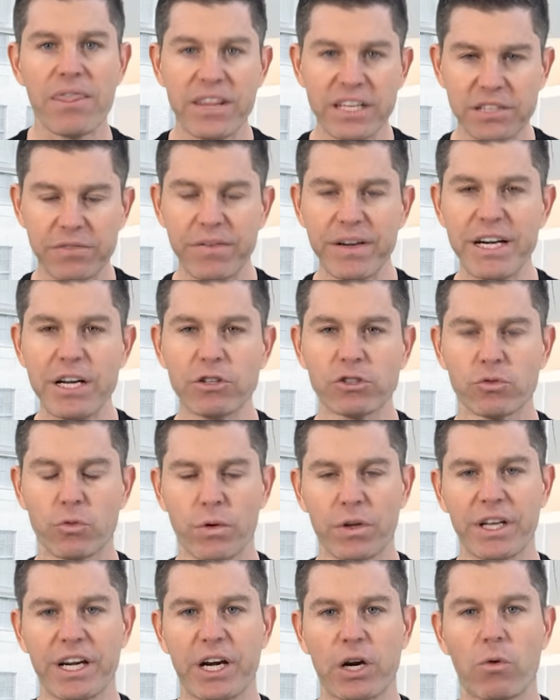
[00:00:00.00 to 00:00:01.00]
this video is
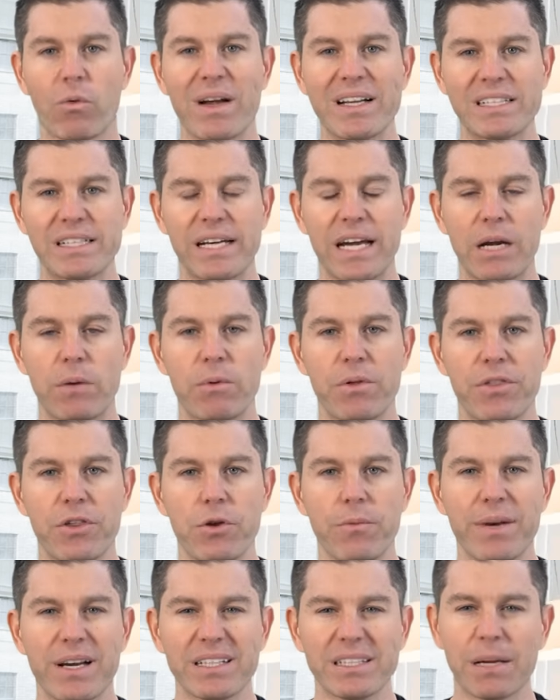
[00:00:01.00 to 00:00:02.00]
really gonna resonate with
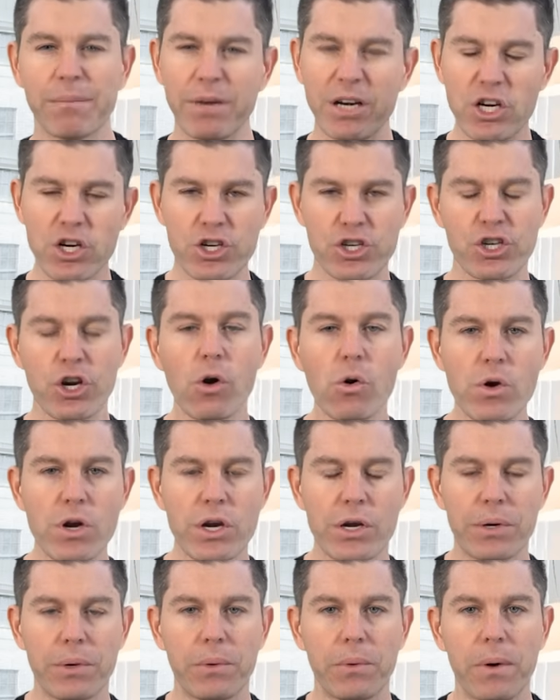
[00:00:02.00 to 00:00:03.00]
you because I'm gonna show
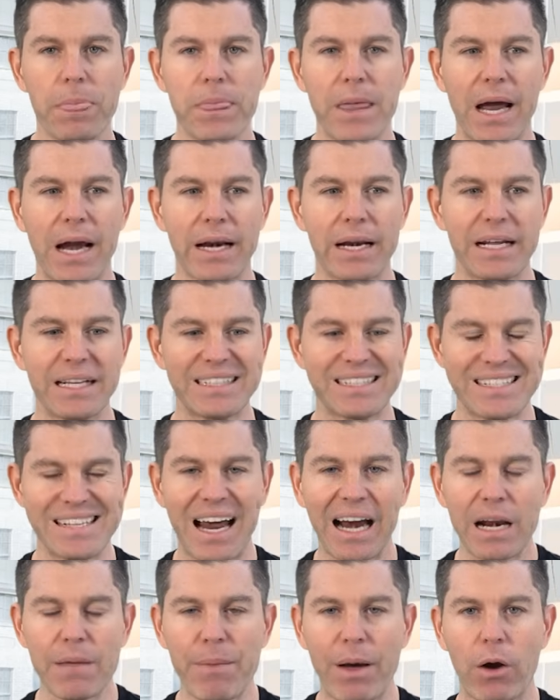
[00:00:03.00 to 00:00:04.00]
you that it's
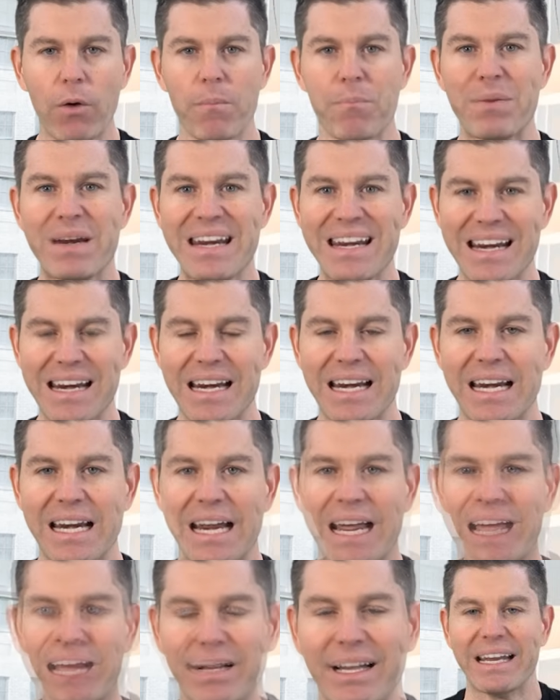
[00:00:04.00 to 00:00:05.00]
not about
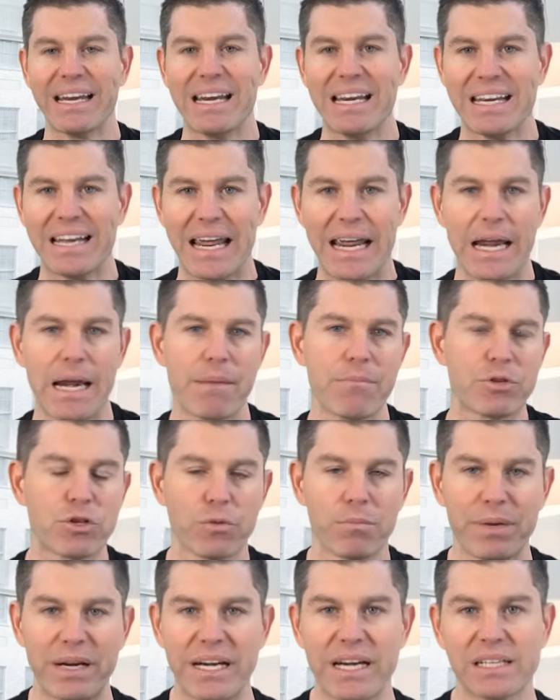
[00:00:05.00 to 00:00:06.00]
being playing games
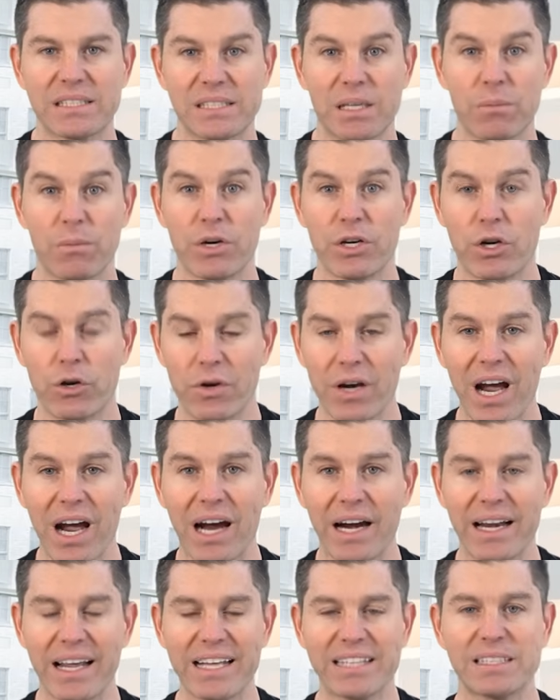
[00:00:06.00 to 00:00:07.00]
or being someone you're
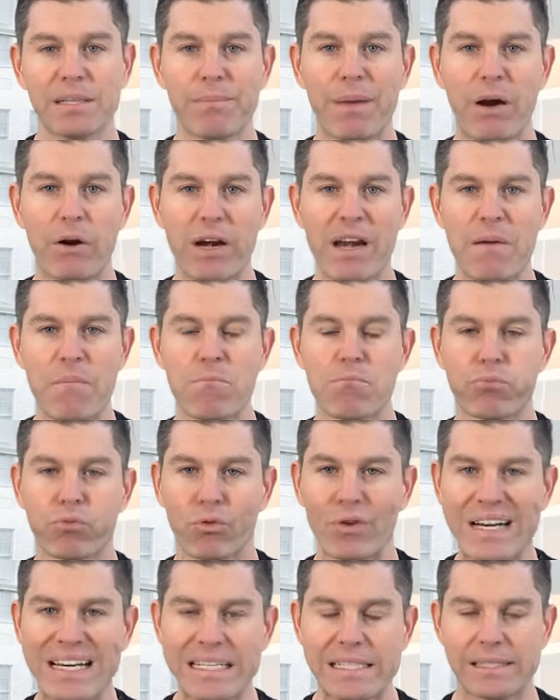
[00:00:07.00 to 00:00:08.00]
not. It's about
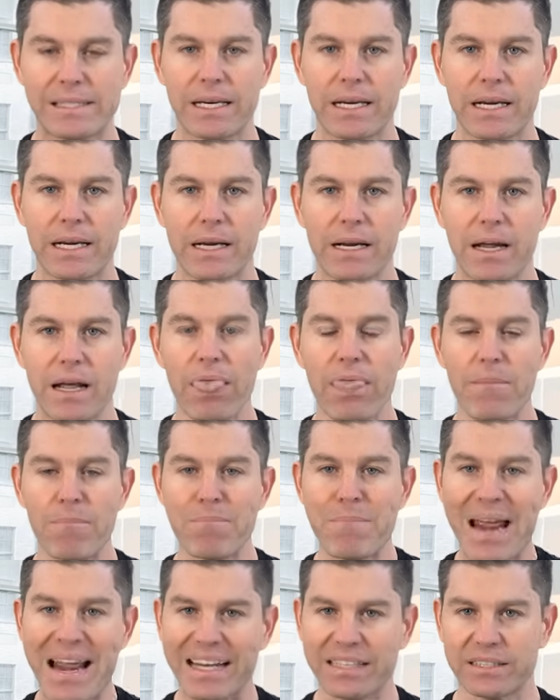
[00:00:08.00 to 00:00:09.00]
embracing the
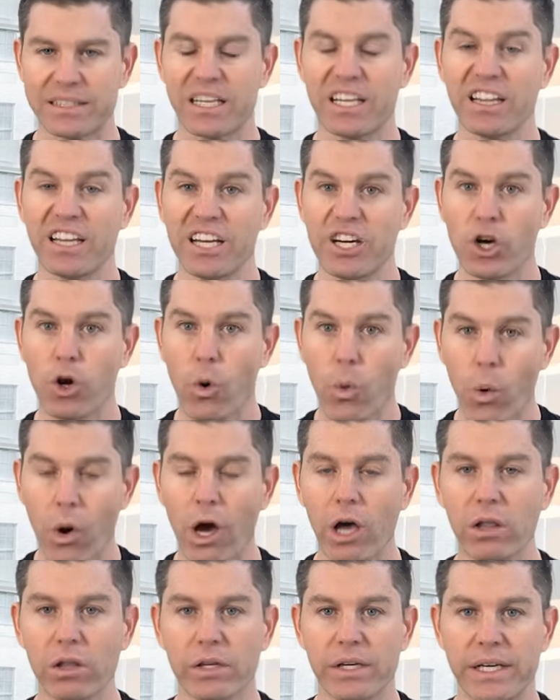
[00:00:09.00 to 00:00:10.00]
masculine
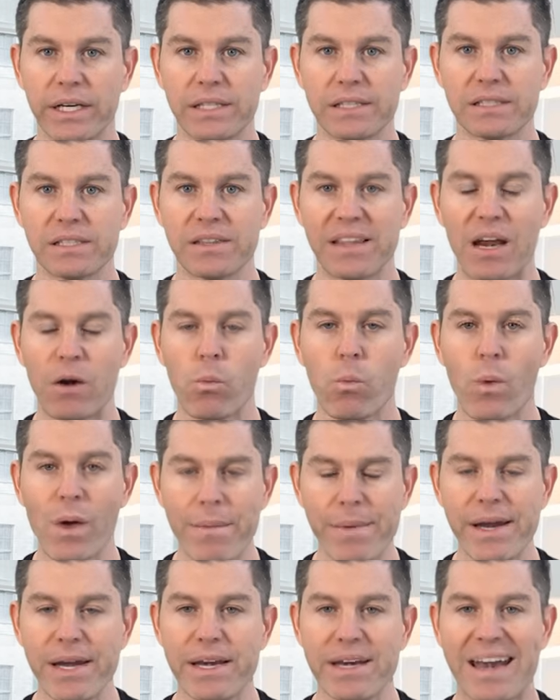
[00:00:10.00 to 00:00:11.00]
qualities that
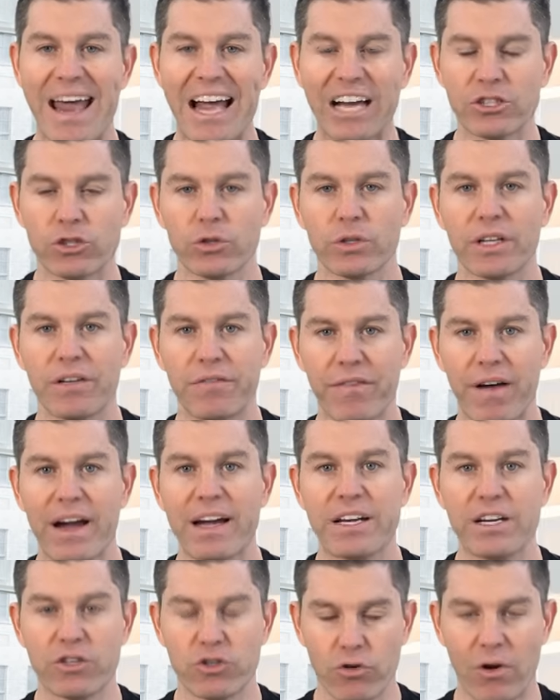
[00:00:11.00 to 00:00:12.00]
women naturally
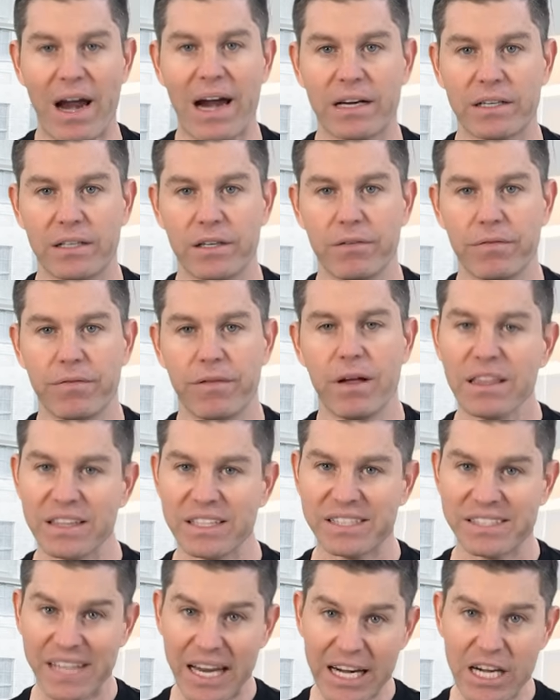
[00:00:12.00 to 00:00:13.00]
find attractive.
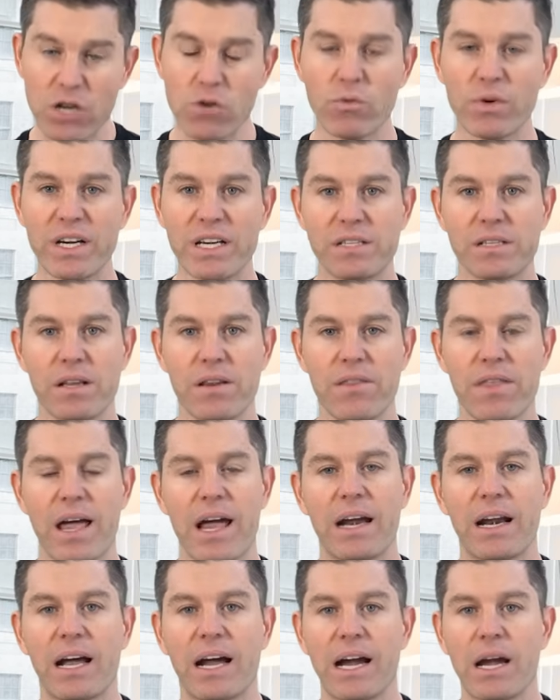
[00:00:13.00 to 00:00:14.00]
The second reason
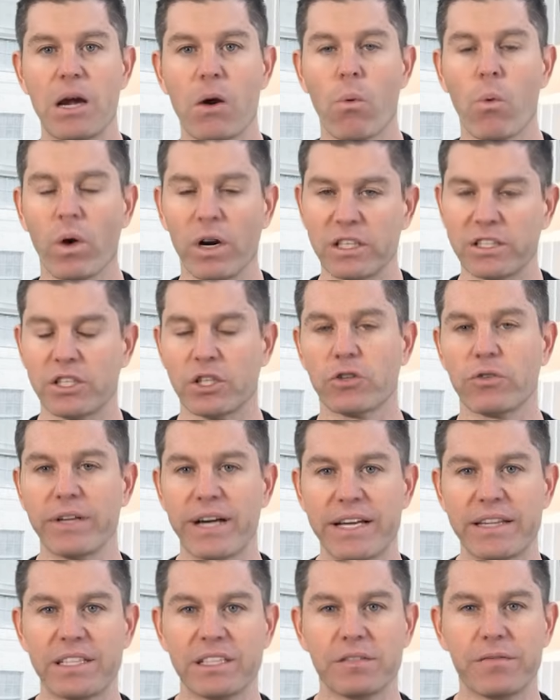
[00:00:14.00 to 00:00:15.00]
that I wanted to
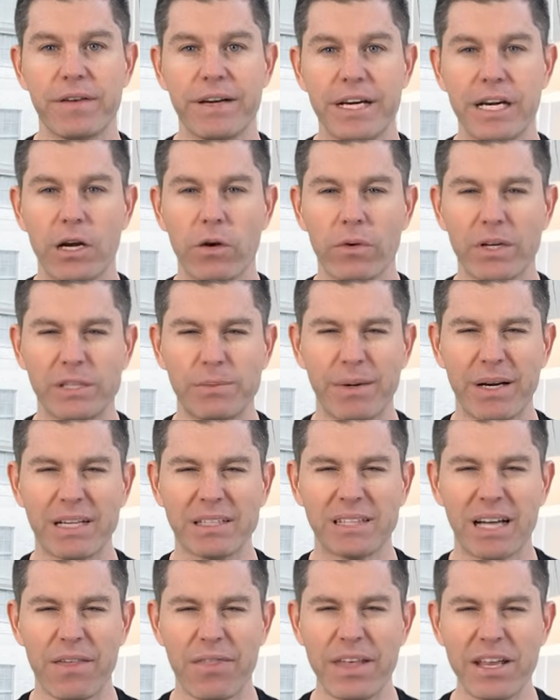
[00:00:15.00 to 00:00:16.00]
create this video is
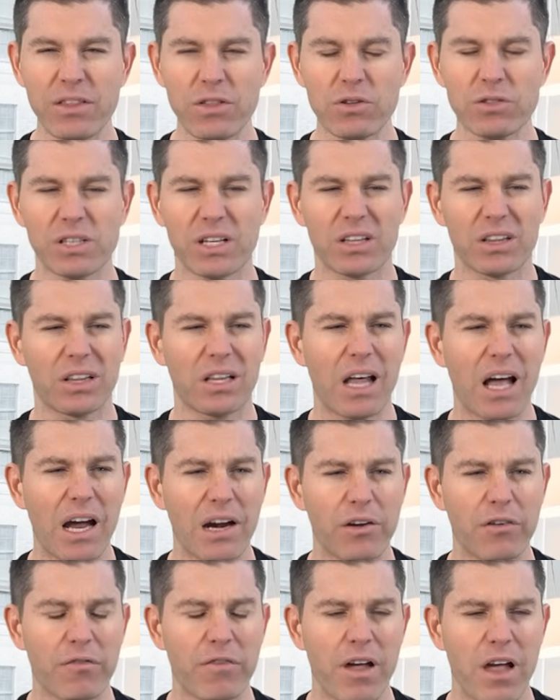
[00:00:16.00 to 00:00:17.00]
because I think there's a
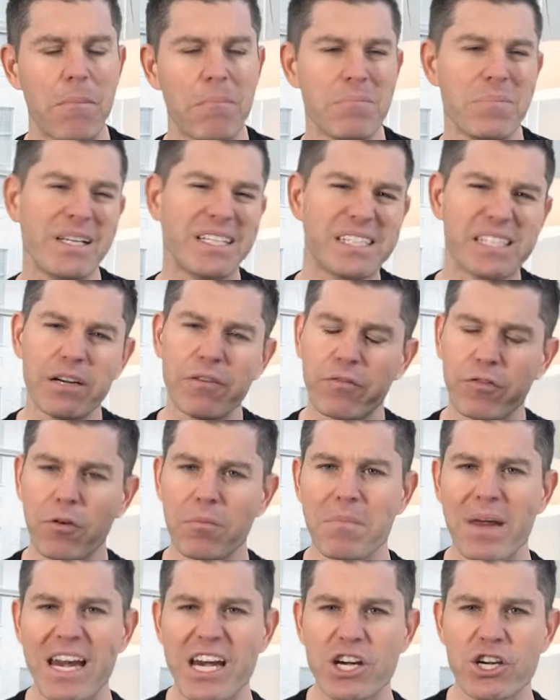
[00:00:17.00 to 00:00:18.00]
lot of
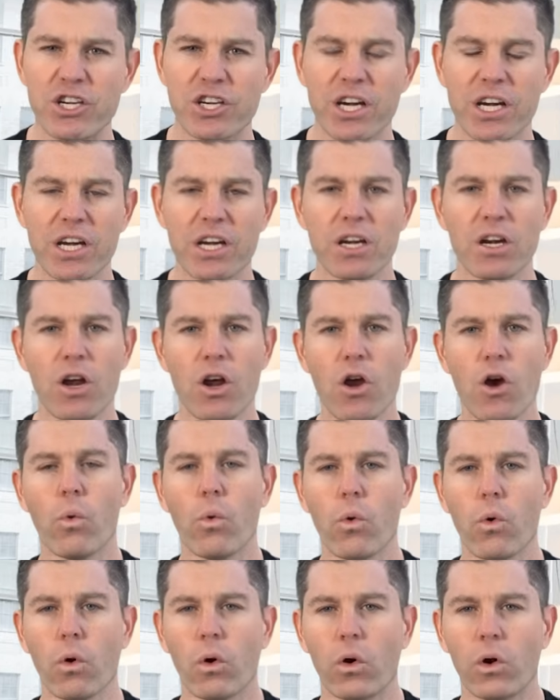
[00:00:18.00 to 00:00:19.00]
misinformation
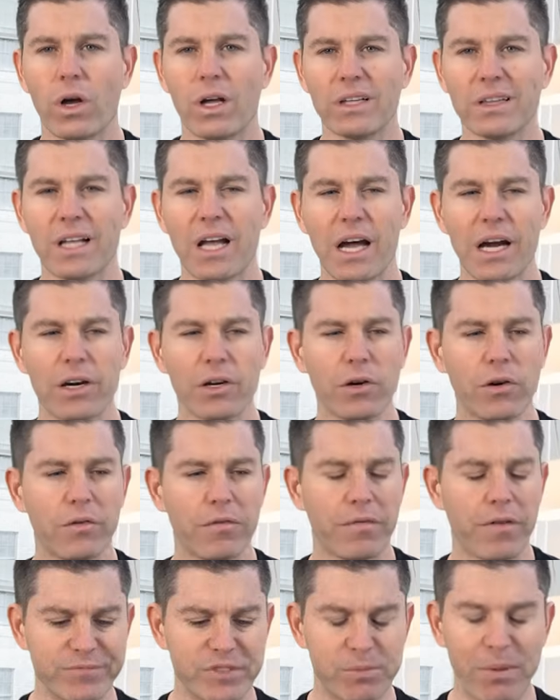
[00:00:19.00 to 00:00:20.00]
or a lot
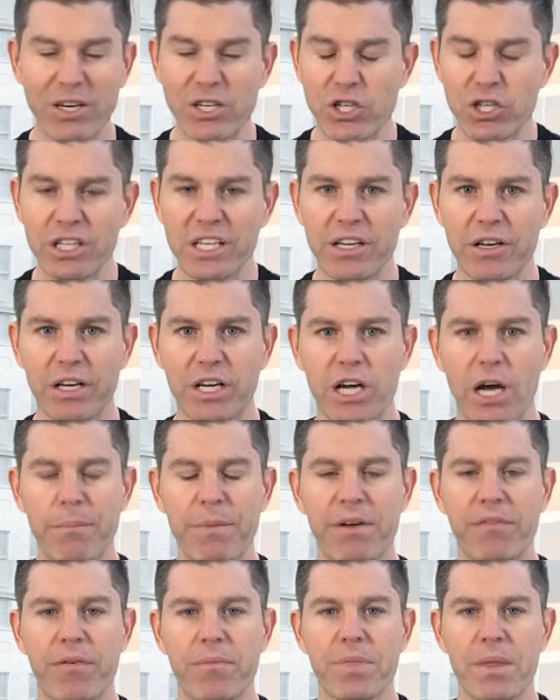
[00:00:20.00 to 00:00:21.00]
of, especially
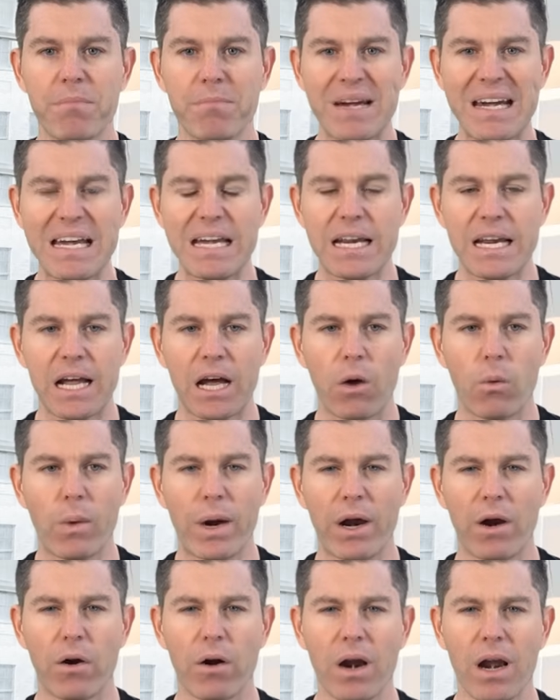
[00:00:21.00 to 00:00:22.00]
coming from the media,
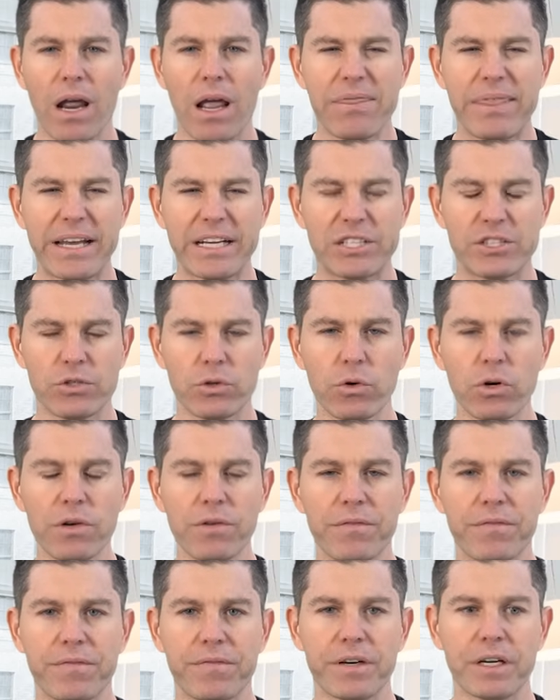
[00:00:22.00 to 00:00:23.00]
where they sort
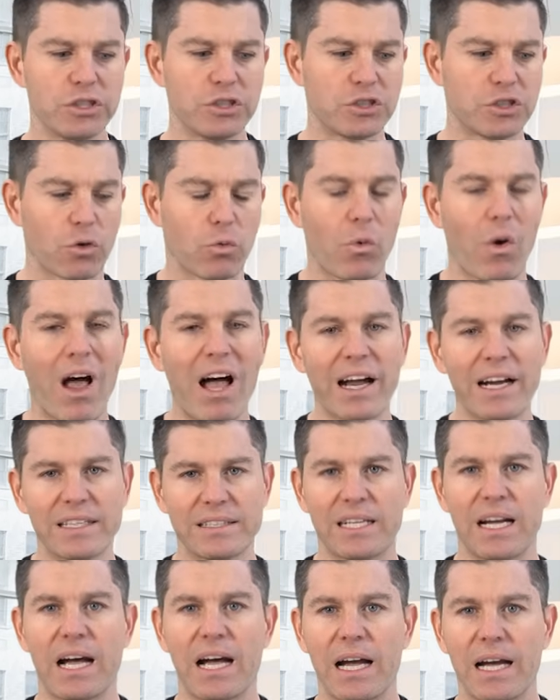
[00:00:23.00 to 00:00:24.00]
of
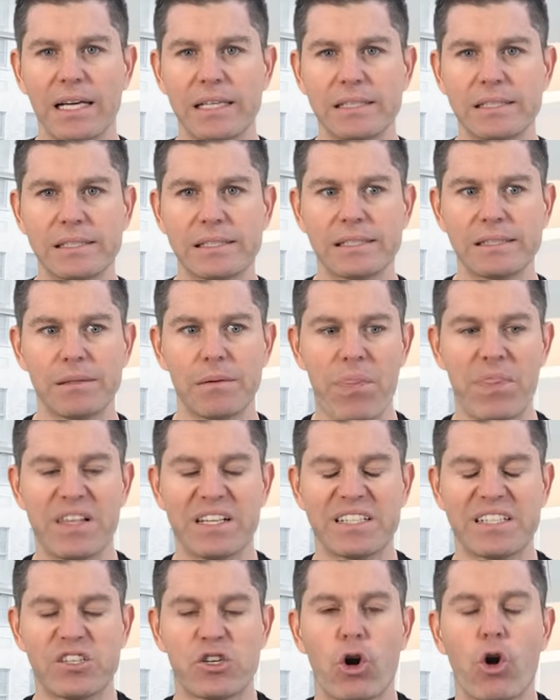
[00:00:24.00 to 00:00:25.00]
derogatize
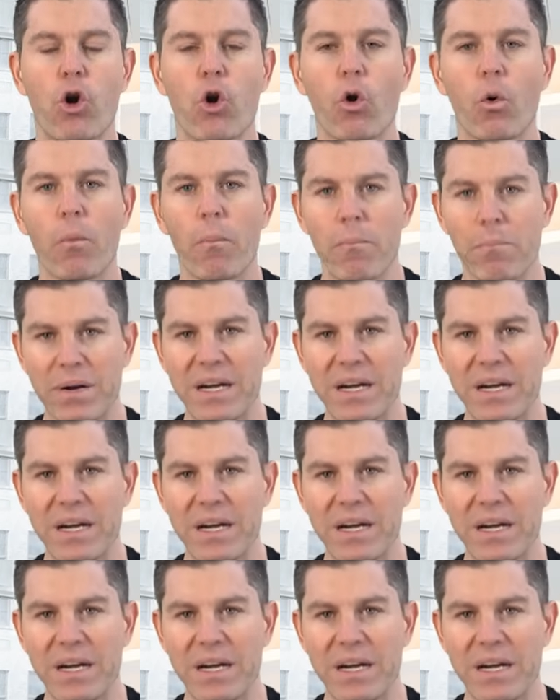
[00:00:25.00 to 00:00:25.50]
this term